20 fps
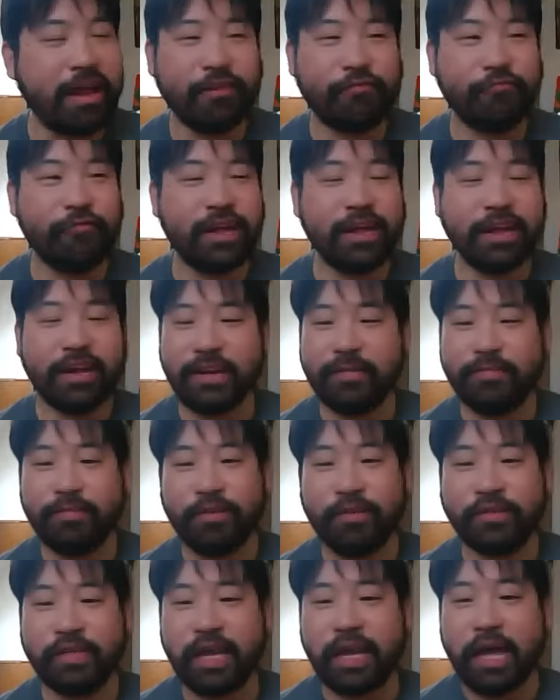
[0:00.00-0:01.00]
ring, good
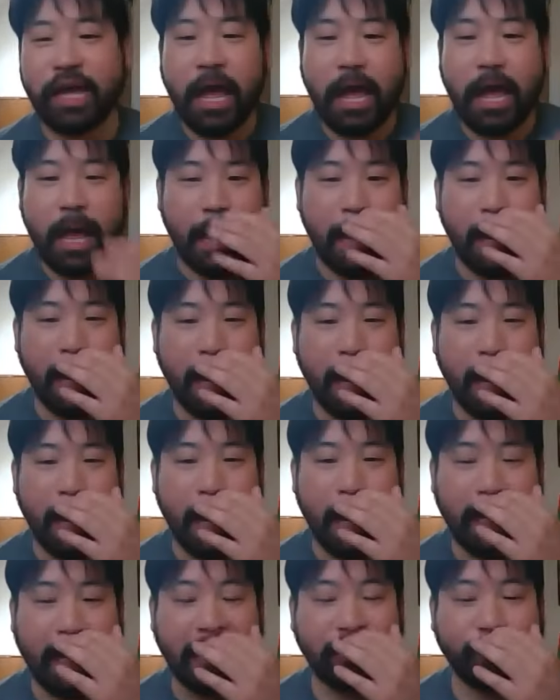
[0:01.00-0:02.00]
music.
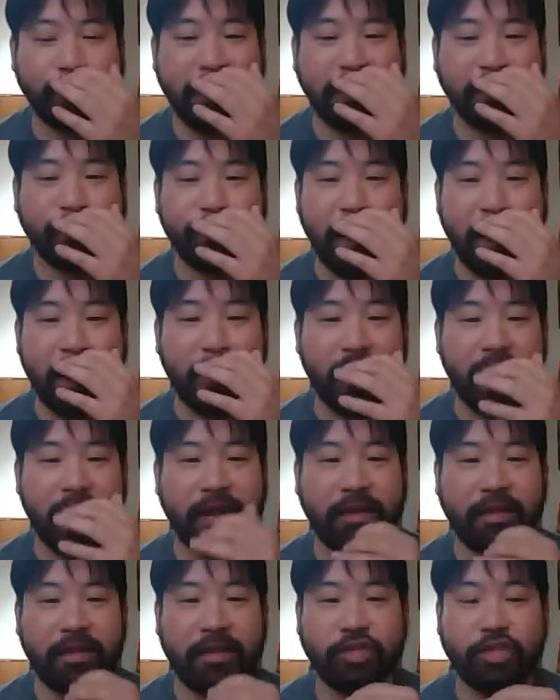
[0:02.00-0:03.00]
He speaks better
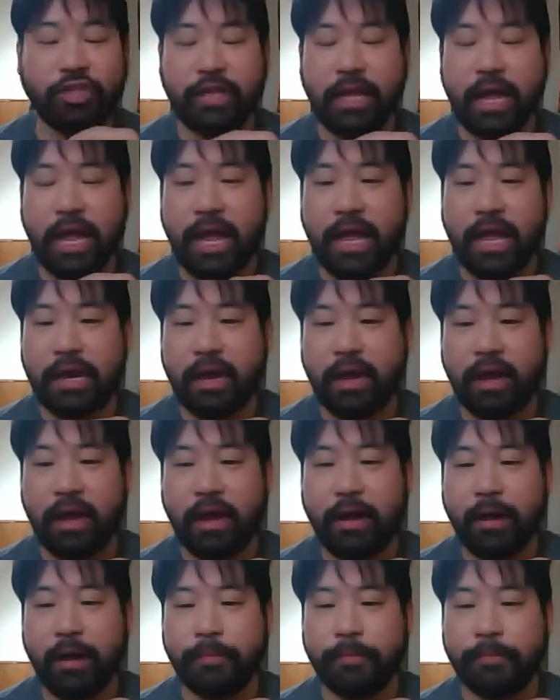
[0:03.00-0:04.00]
English than
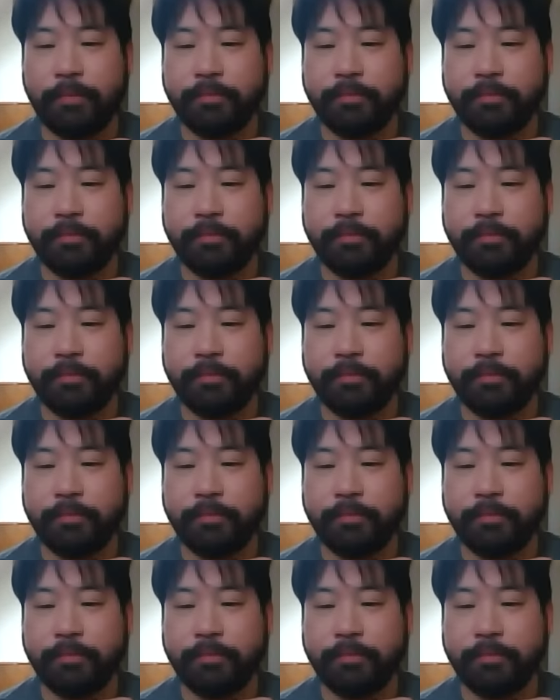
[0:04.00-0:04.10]
what